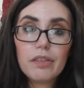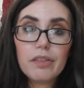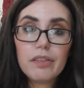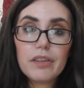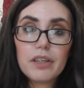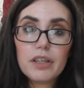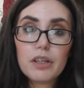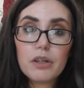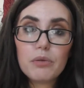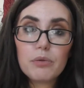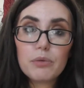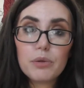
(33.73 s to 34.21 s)

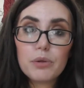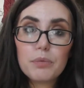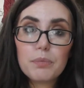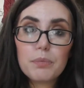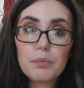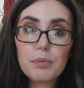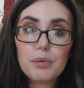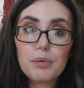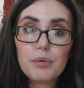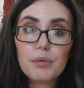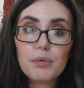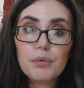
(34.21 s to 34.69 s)
the
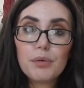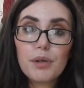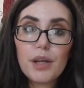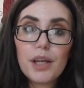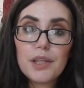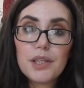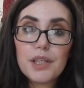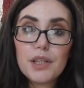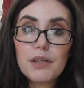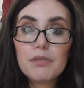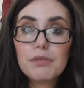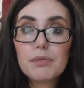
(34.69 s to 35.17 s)
group
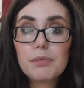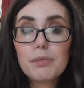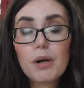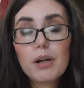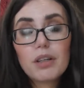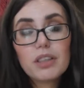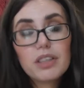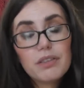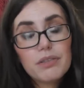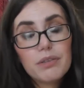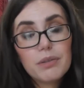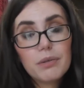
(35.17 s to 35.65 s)
idea for
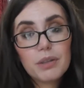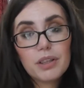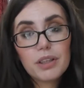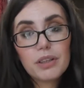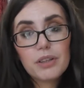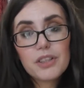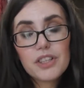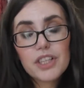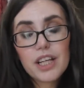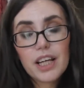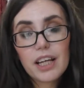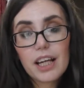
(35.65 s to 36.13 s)
box if you want to
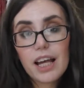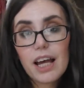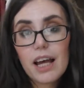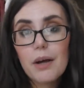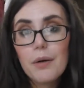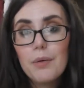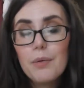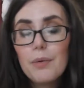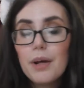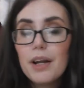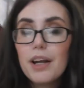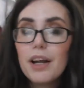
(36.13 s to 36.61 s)
go check it
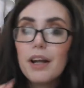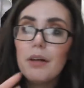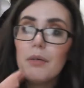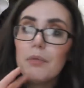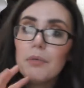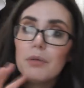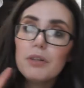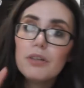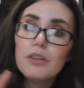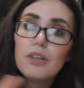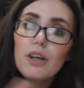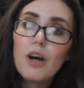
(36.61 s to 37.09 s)
out and I
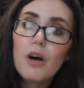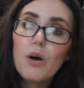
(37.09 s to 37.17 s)
will